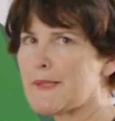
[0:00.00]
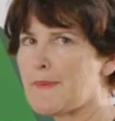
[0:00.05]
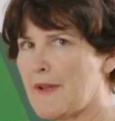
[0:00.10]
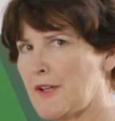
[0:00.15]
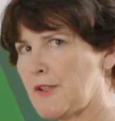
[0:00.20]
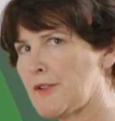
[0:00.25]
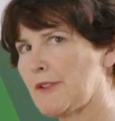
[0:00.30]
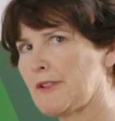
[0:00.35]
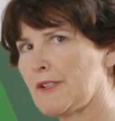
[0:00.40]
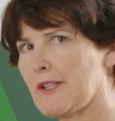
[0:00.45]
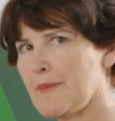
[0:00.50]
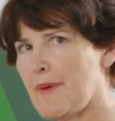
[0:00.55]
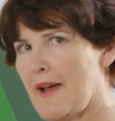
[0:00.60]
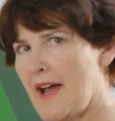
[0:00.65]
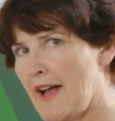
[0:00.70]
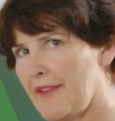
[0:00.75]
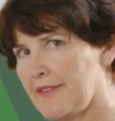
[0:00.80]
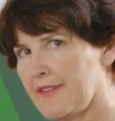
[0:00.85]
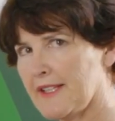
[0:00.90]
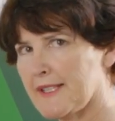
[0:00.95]
special
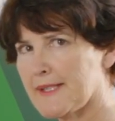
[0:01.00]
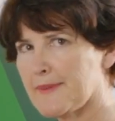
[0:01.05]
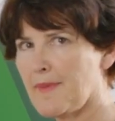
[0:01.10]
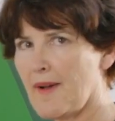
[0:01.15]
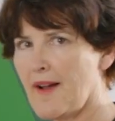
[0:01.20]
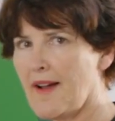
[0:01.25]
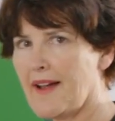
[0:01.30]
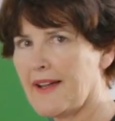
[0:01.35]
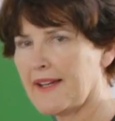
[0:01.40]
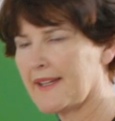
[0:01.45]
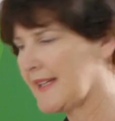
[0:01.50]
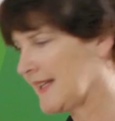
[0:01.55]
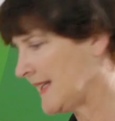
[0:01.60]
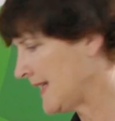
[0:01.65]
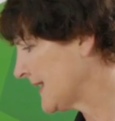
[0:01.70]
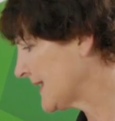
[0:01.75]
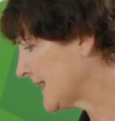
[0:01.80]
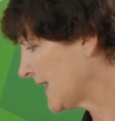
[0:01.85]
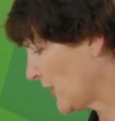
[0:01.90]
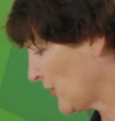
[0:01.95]
about this bike
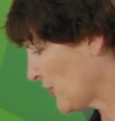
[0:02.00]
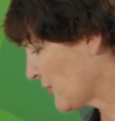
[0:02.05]
is that it